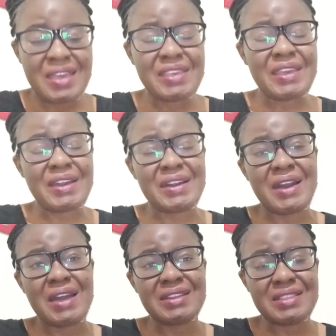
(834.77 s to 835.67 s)
Yeah,
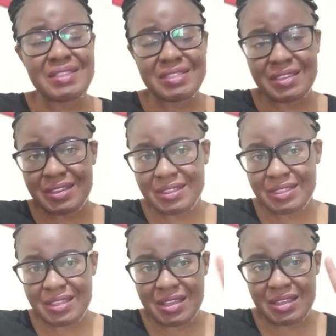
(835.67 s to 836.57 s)
another thing
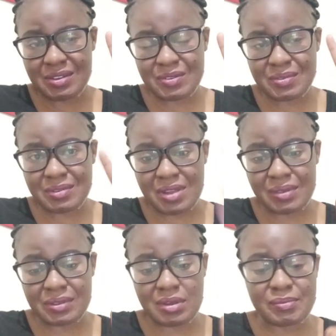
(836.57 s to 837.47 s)
that I don't know
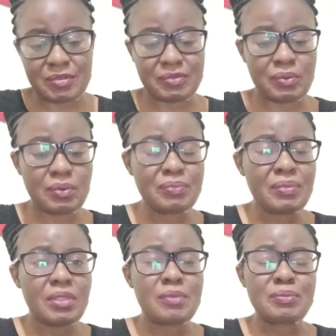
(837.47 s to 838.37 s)
now in number four,
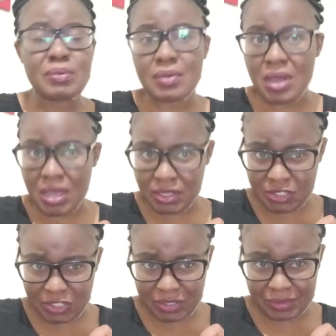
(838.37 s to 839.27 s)
poor
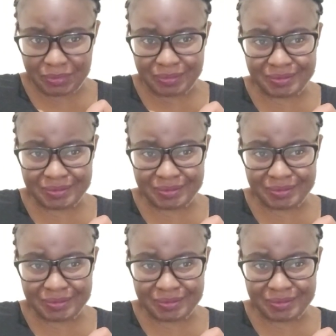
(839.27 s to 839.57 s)
hygiene.